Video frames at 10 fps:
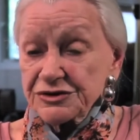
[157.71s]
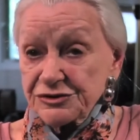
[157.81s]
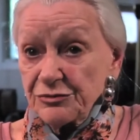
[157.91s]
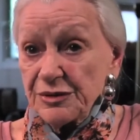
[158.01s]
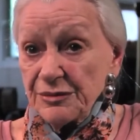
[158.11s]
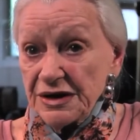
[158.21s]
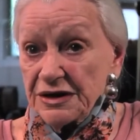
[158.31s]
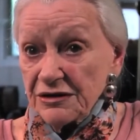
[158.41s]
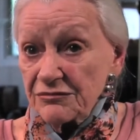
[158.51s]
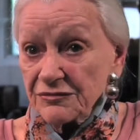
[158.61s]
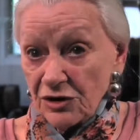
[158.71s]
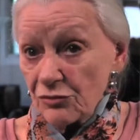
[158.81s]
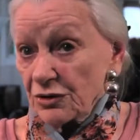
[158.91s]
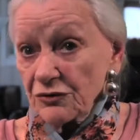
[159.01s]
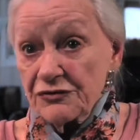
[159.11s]
to be made on
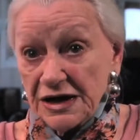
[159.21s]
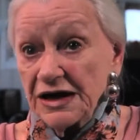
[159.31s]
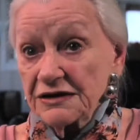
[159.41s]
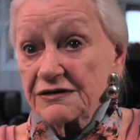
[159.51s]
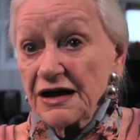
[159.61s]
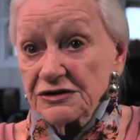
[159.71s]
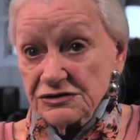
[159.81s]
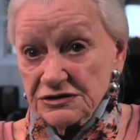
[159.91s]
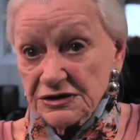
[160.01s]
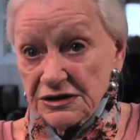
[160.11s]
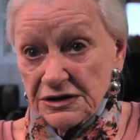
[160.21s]
both sides, actually.